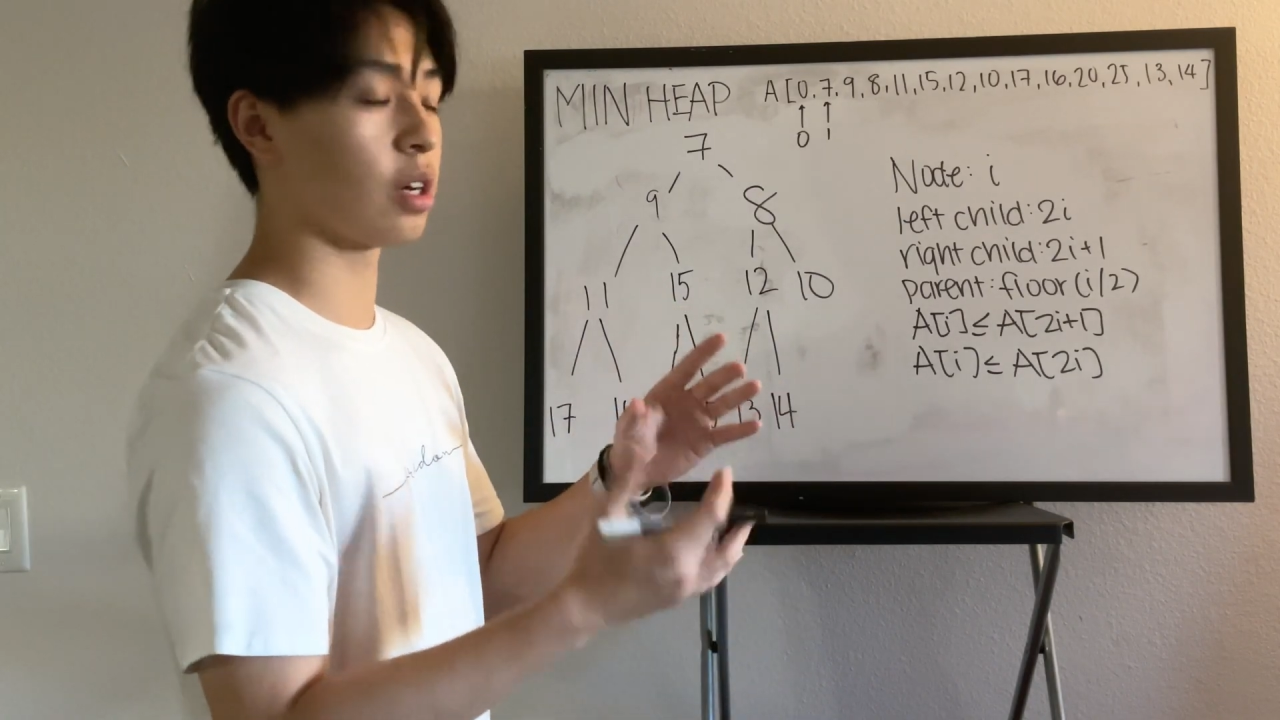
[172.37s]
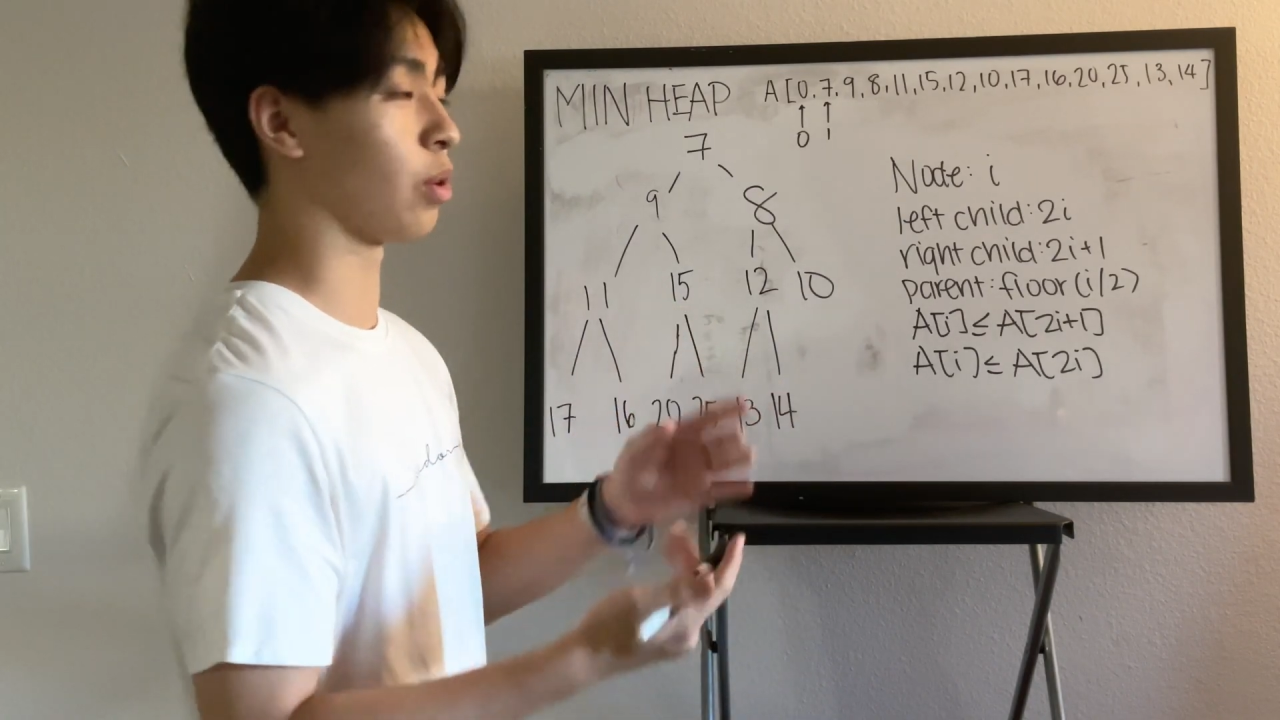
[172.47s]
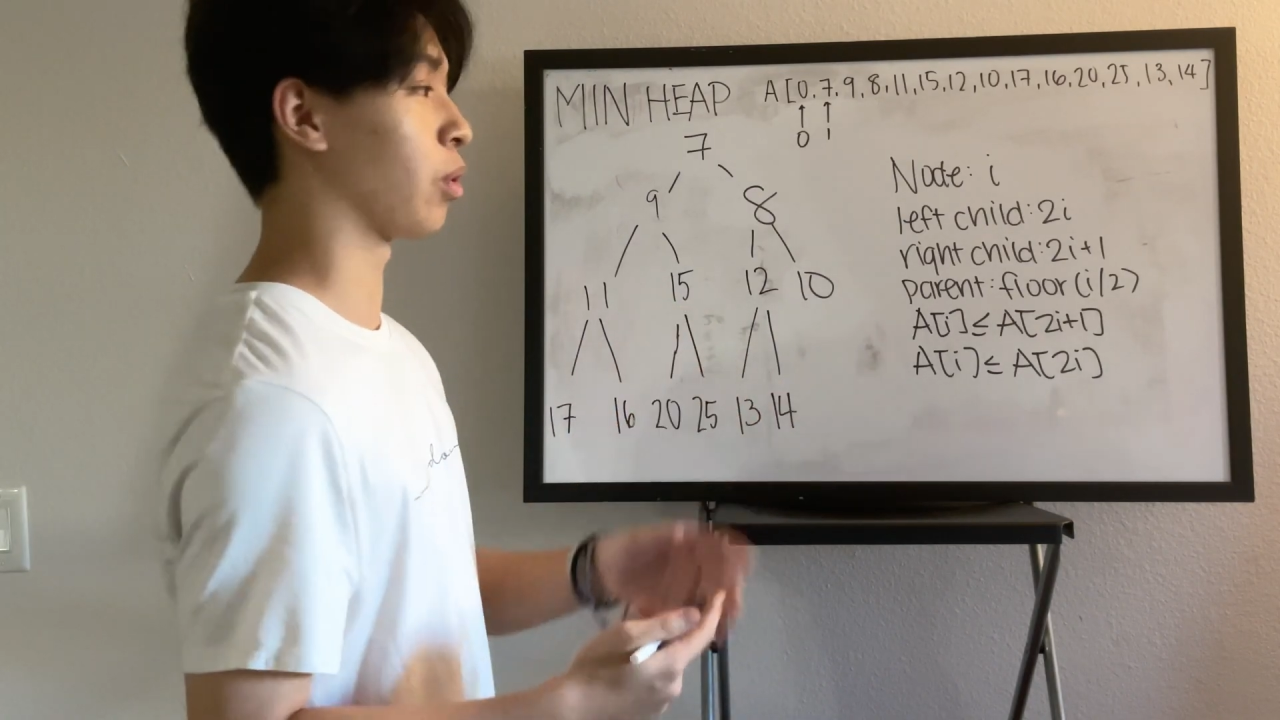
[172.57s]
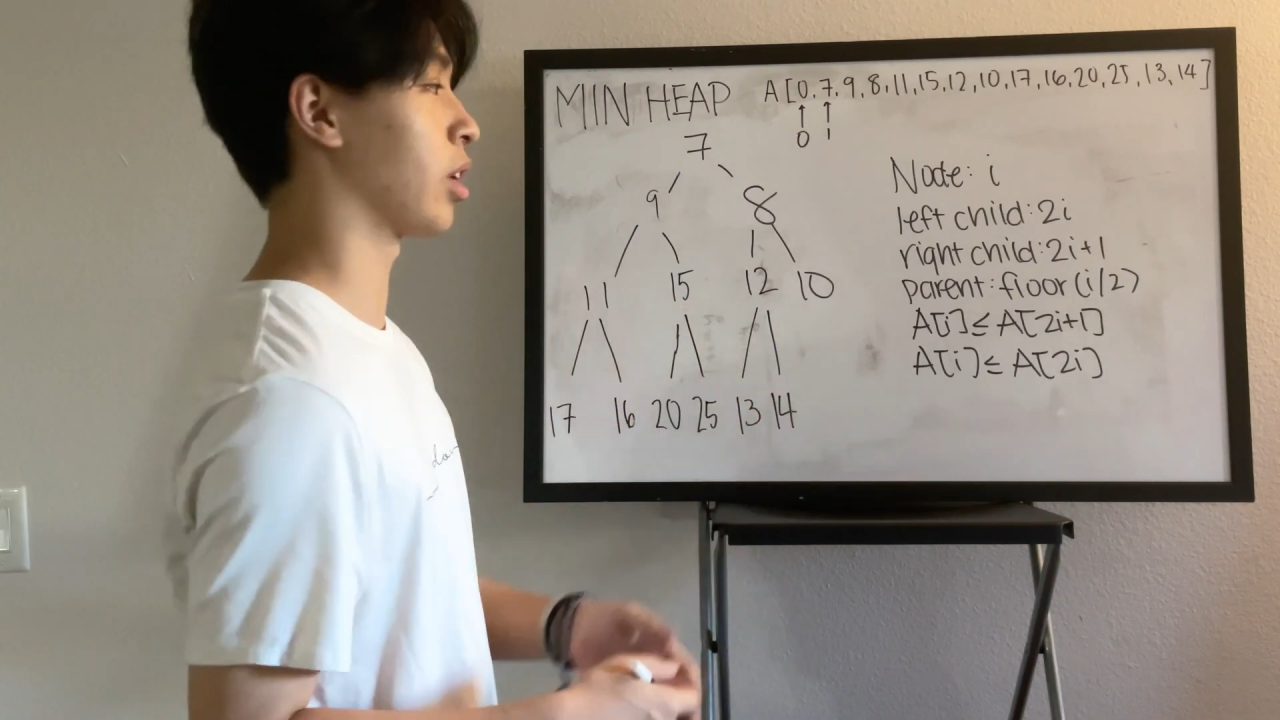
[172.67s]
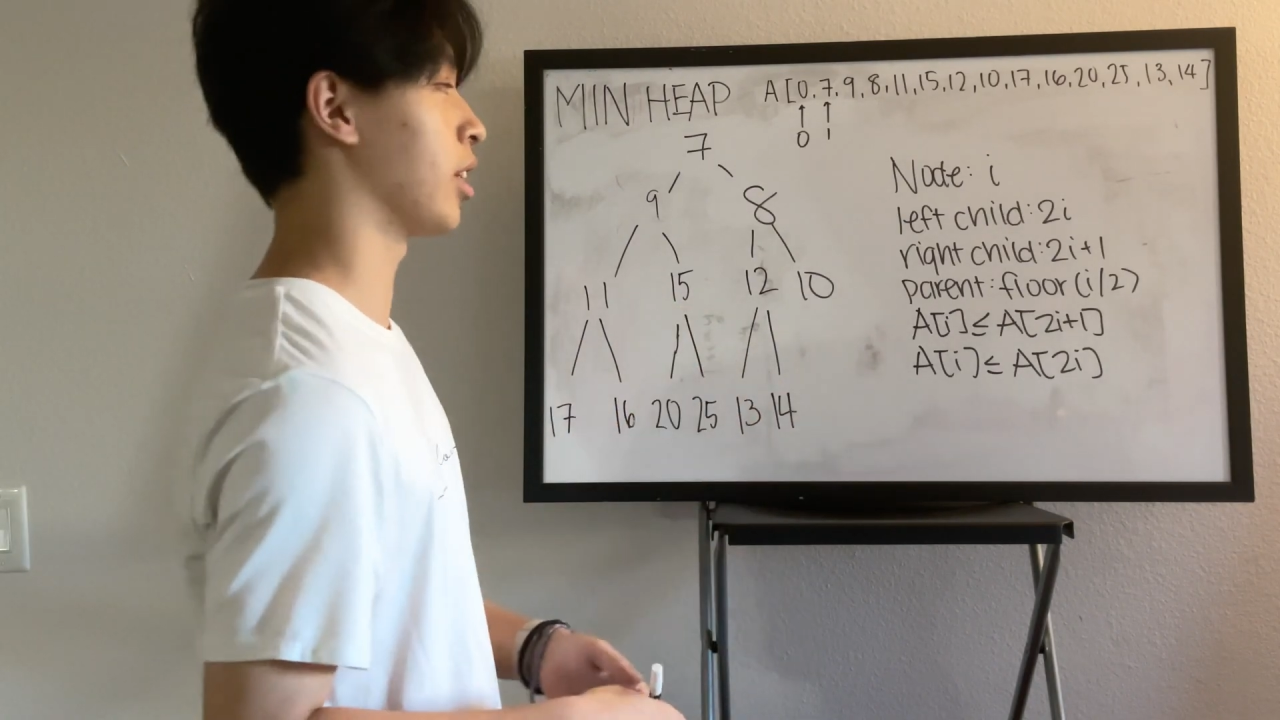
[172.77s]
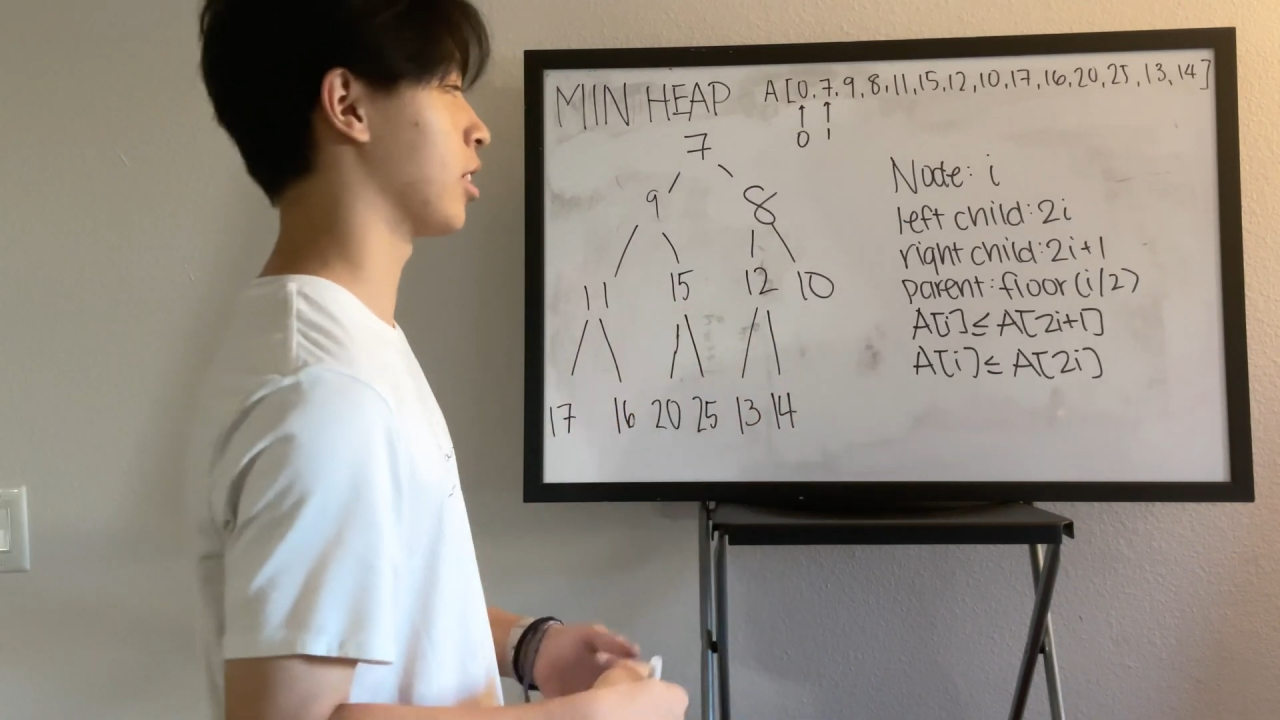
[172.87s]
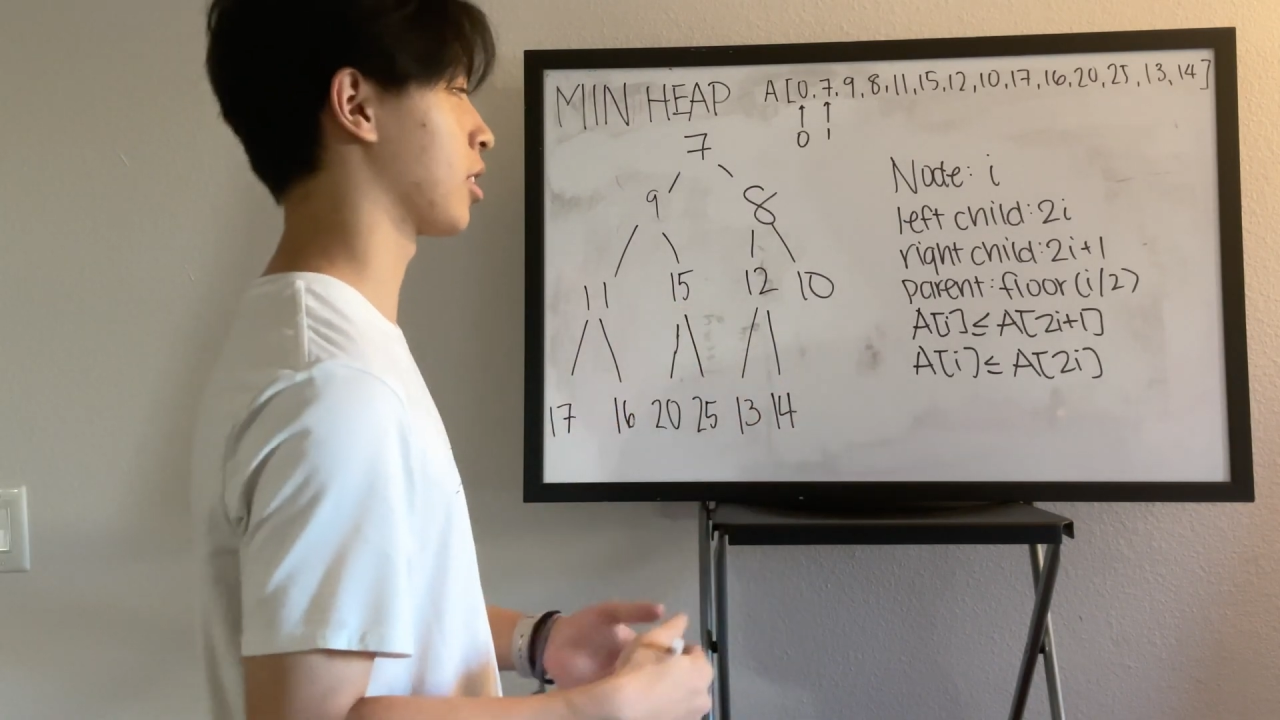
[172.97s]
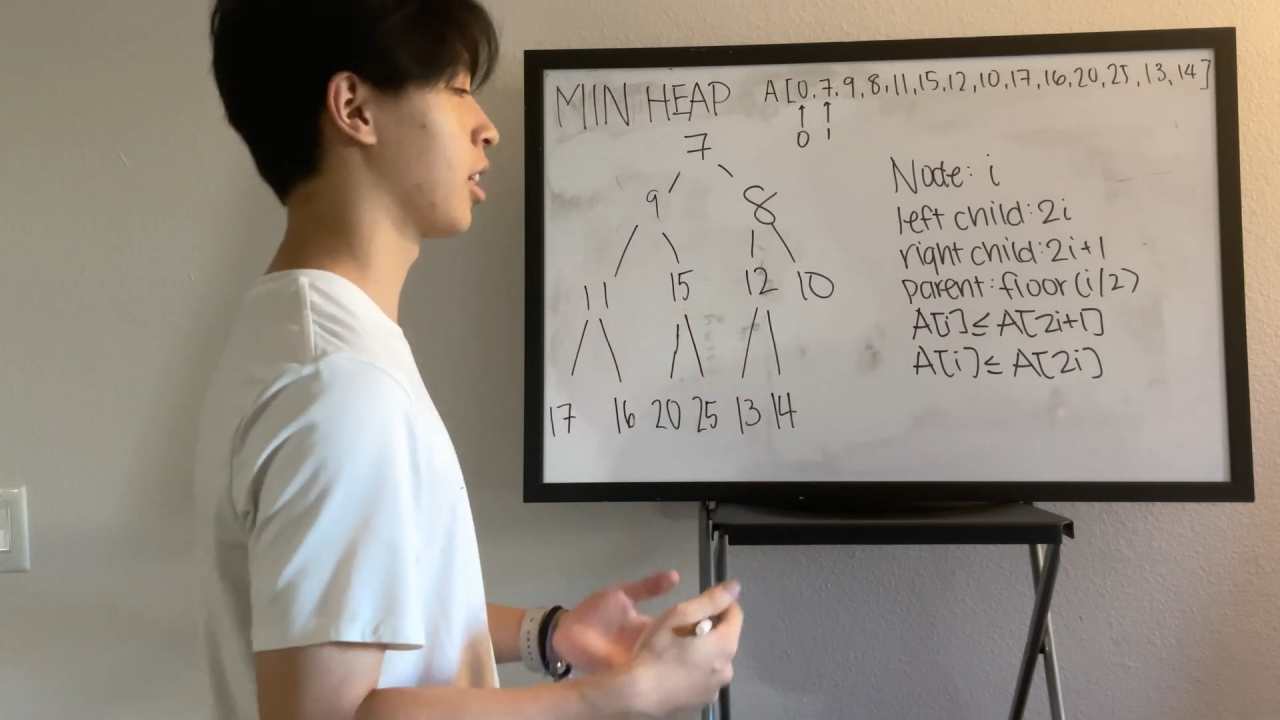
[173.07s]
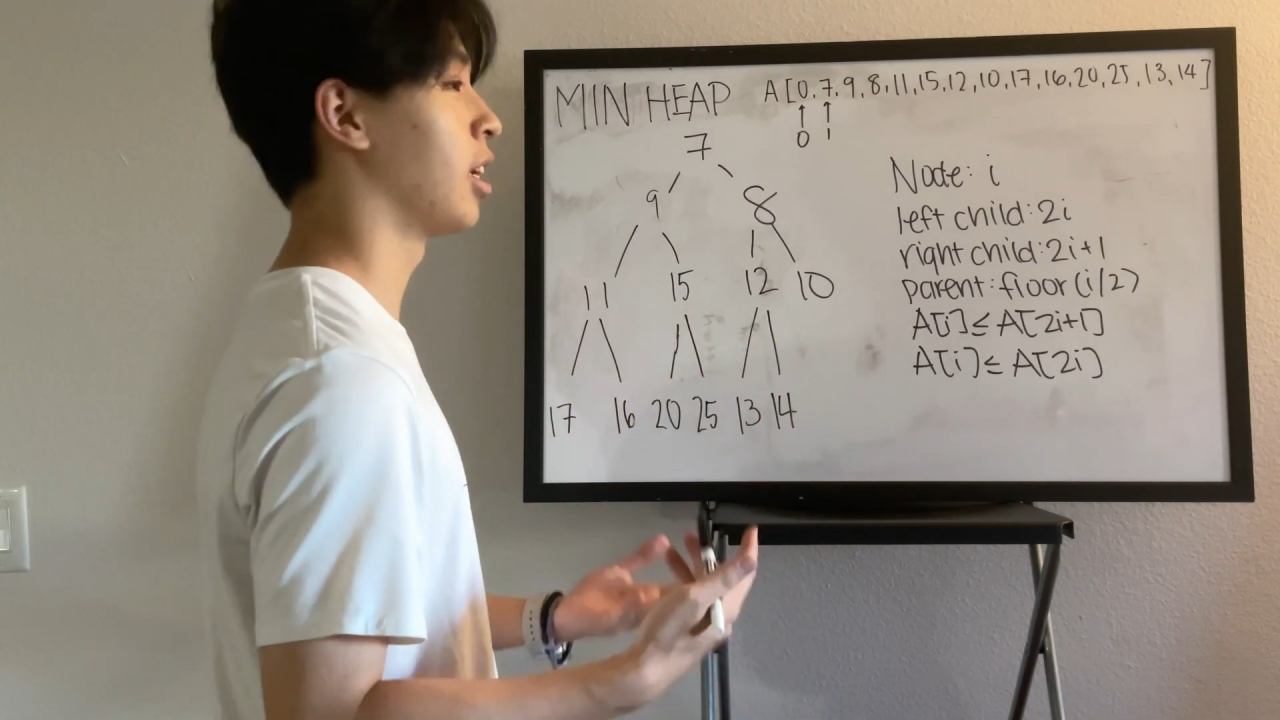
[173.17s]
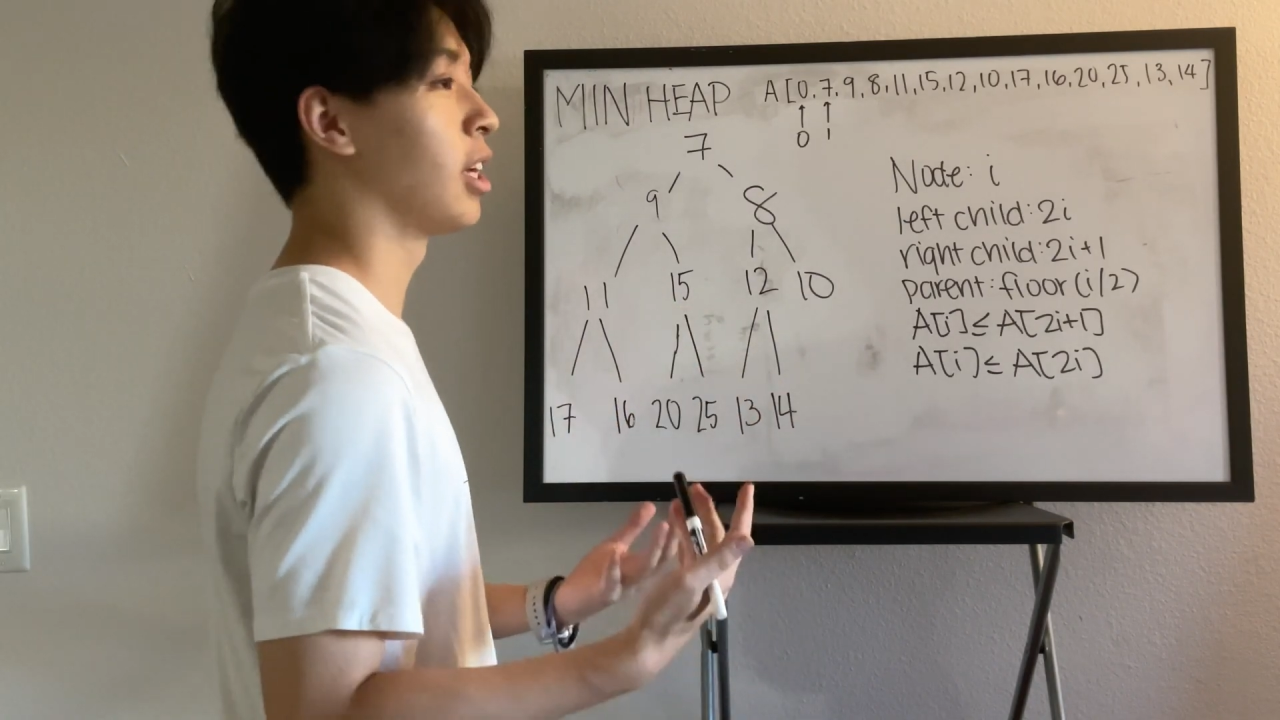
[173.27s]
or
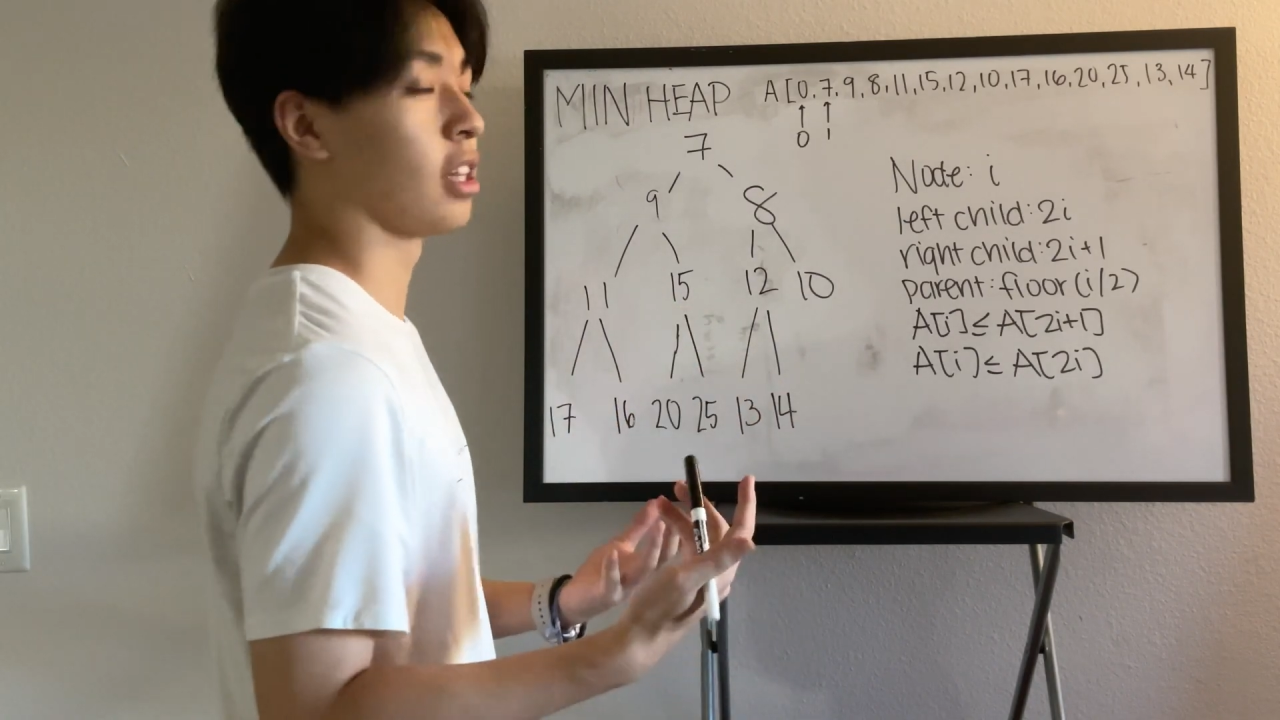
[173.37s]
it's